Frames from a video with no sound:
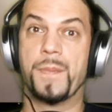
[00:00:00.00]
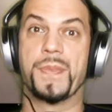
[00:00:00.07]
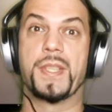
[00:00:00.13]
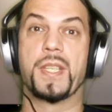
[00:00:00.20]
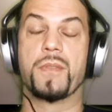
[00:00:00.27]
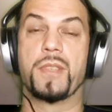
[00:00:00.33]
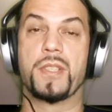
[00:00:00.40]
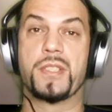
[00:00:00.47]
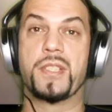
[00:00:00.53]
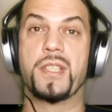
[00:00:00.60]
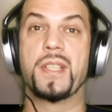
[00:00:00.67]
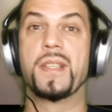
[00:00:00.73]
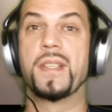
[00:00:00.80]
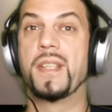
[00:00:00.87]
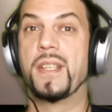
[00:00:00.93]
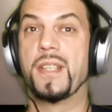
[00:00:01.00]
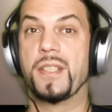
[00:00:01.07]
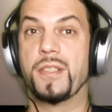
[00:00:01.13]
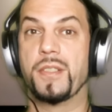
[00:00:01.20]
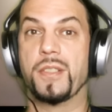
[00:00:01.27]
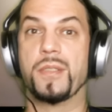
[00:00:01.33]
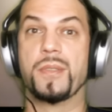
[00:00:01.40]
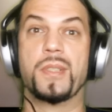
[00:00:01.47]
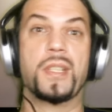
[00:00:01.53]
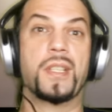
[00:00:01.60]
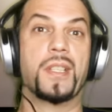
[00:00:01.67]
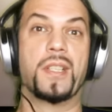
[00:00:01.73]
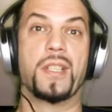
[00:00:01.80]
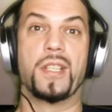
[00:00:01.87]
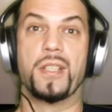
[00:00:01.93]
Obviously, you know,
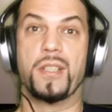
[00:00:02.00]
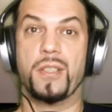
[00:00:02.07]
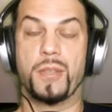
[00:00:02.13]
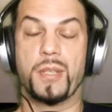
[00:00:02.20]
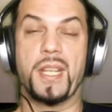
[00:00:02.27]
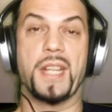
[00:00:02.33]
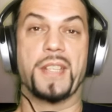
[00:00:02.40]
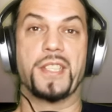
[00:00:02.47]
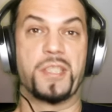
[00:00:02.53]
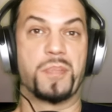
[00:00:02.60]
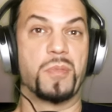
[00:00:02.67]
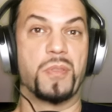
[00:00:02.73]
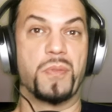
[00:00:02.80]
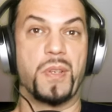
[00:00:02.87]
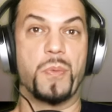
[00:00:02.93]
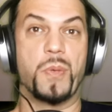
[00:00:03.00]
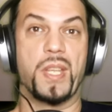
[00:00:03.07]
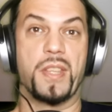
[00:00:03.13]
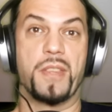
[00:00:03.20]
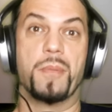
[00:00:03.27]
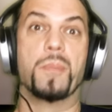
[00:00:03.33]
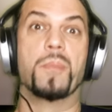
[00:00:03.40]
looking at this movie with